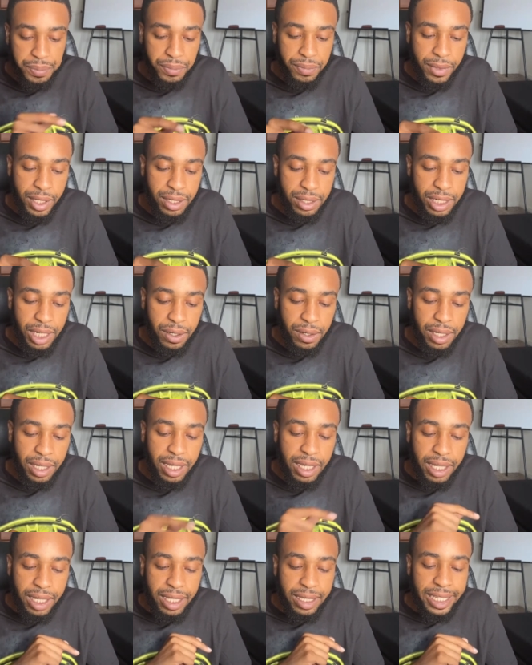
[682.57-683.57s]
So
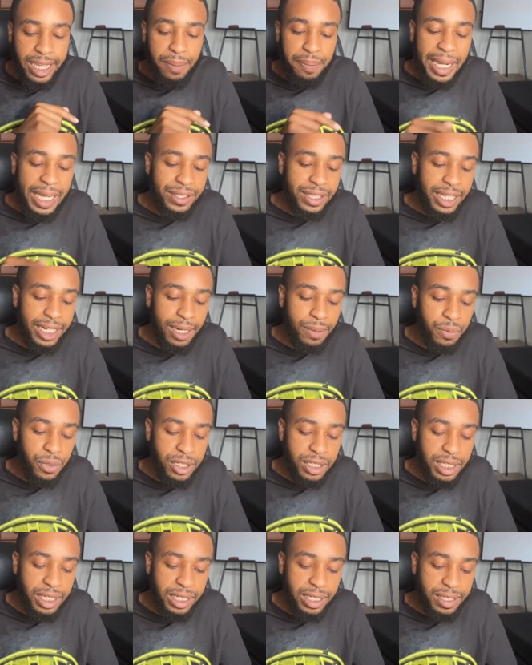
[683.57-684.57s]
the amount that I'm
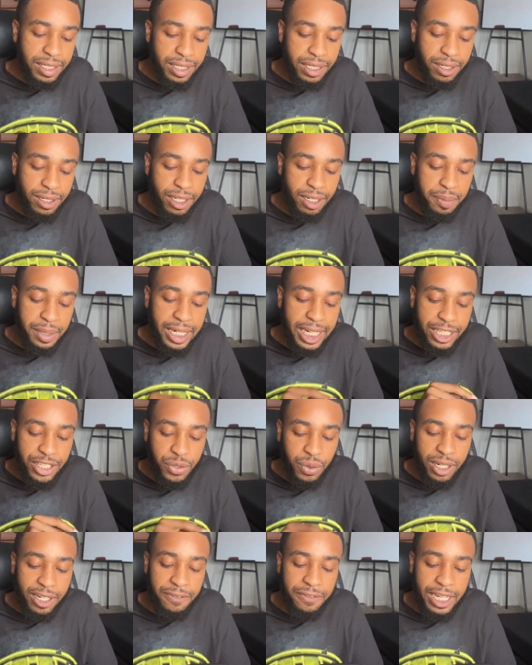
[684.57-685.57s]
risking is still gonna be that
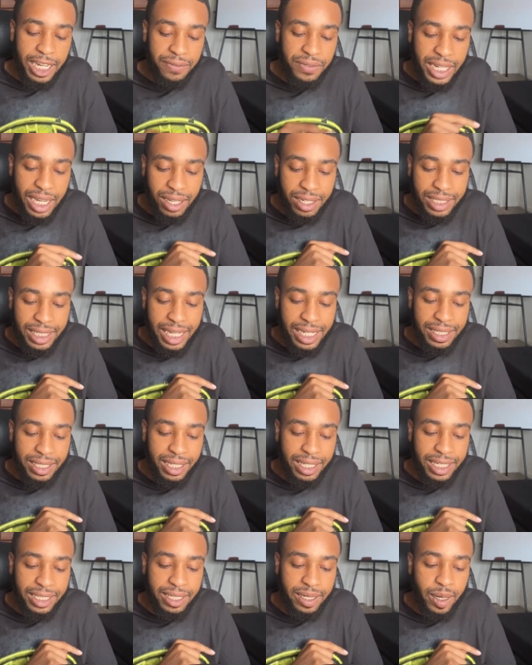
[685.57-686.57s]
$25 that I
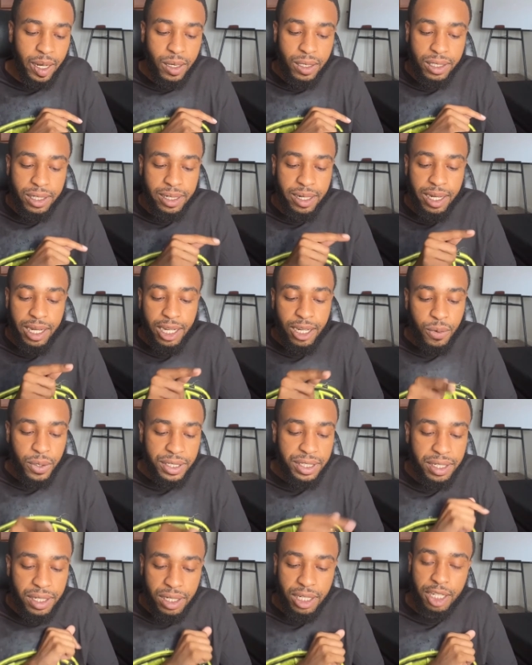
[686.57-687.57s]
selected earlier. We're
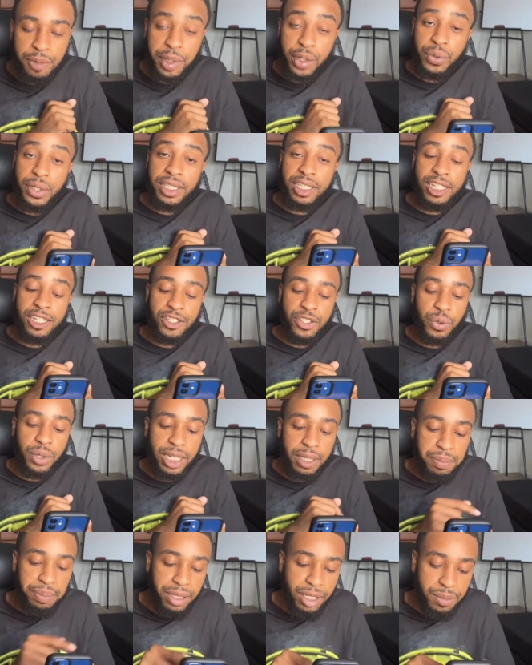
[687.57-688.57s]
still gonna be risking
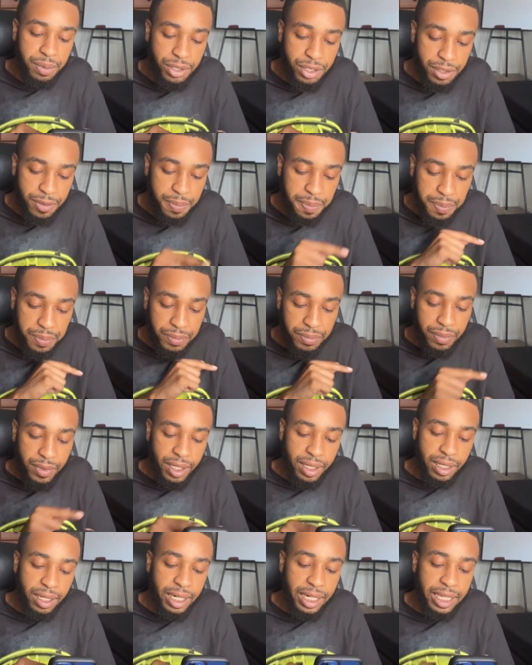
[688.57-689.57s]
20 pips.
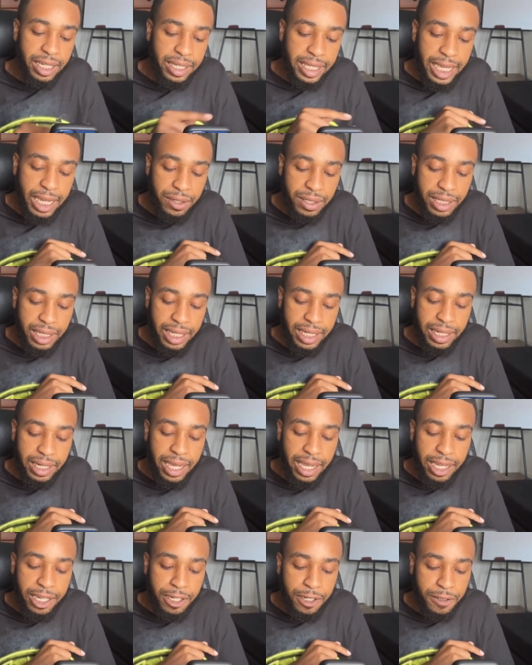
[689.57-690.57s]
Gonna hit calculate
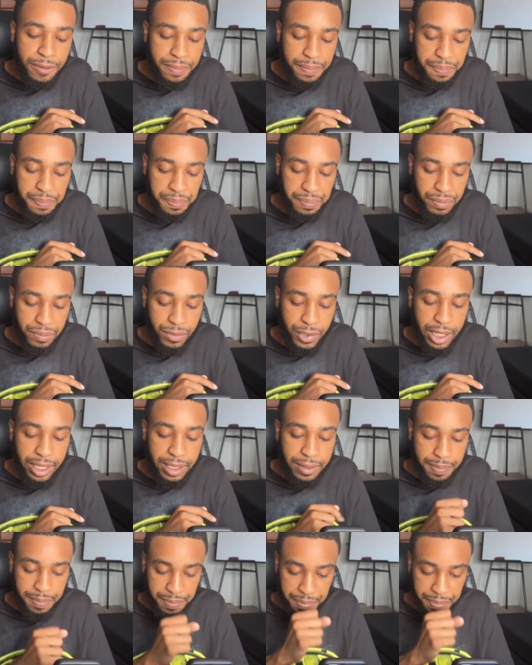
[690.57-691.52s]
now, okay?